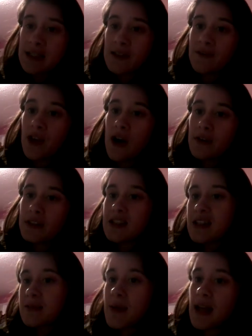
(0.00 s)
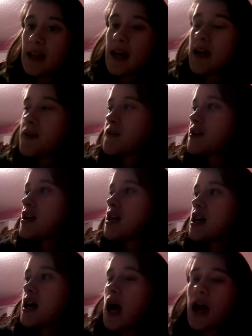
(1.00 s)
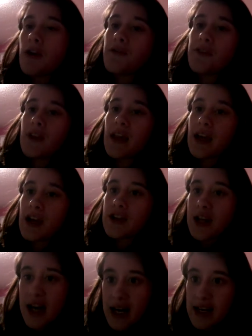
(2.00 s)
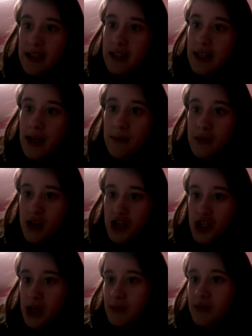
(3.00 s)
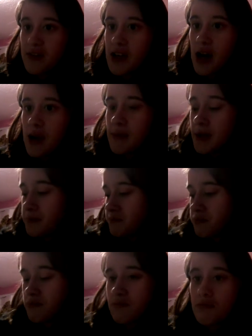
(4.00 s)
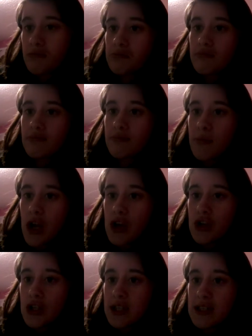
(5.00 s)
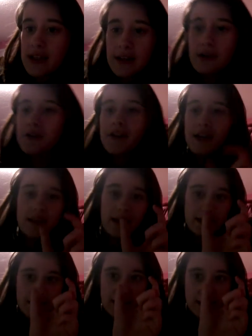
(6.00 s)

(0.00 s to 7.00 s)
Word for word: is a vlog. This is my life. I don't feel like I should hide anything. I'm not ashamed of it. I mean, it's just a little thing like,